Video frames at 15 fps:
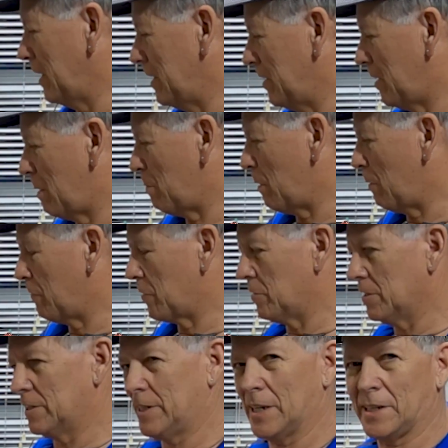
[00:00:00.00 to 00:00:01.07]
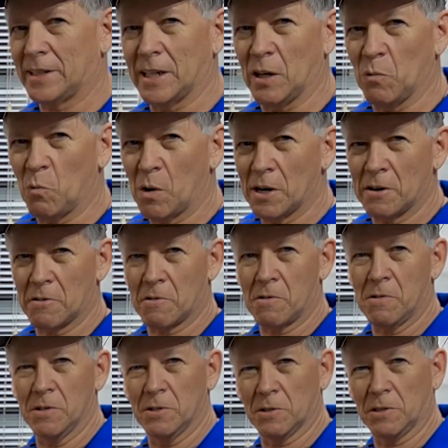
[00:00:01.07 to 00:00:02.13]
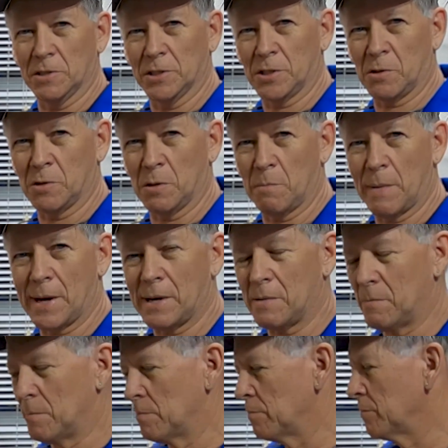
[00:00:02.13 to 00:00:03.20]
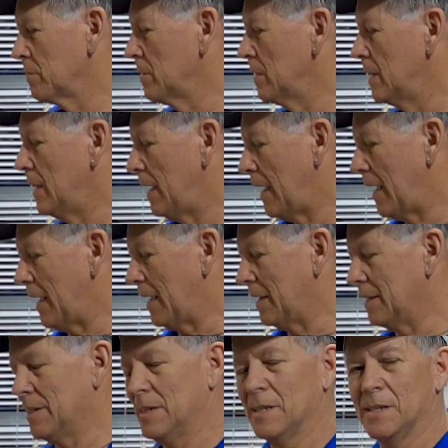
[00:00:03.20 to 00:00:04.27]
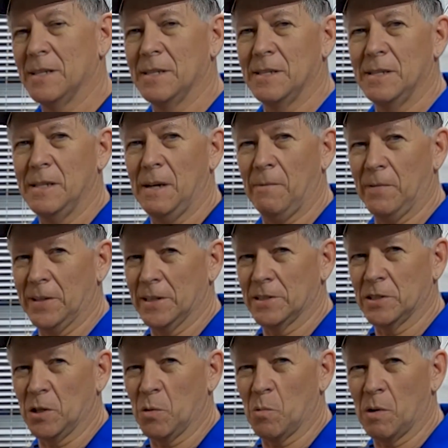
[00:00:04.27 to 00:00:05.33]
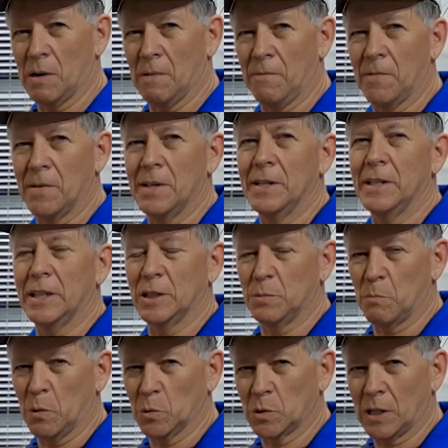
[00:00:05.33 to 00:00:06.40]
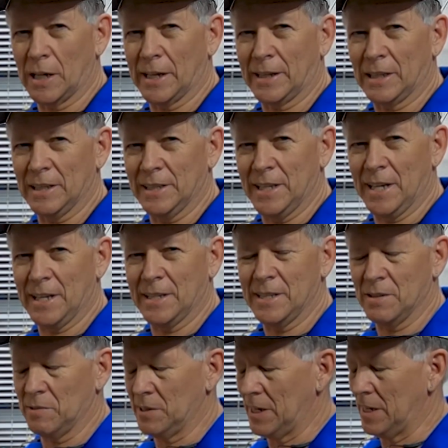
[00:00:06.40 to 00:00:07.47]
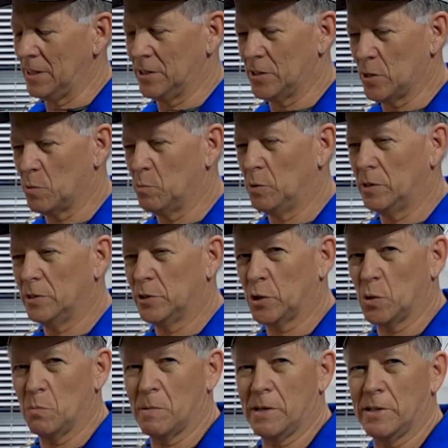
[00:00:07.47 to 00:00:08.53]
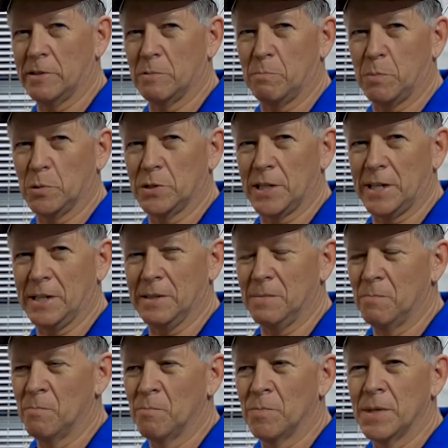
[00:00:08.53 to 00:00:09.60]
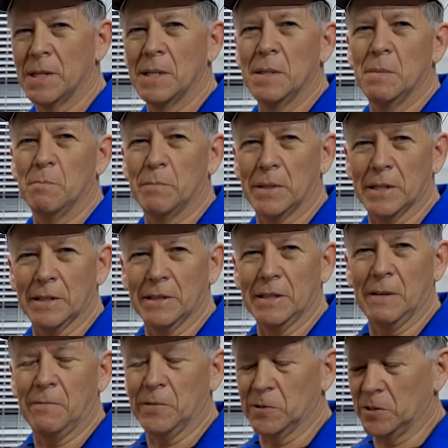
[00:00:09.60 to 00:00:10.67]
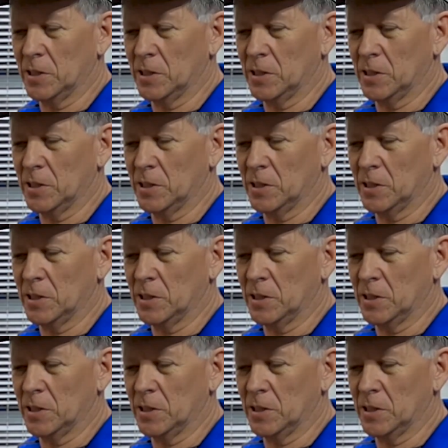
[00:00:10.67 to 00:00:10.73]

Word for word: then you come over and check that wire you're concerned about, and if it doesn't go off, it's most likely dead. Now again, don't assume one hundred percent, but if you're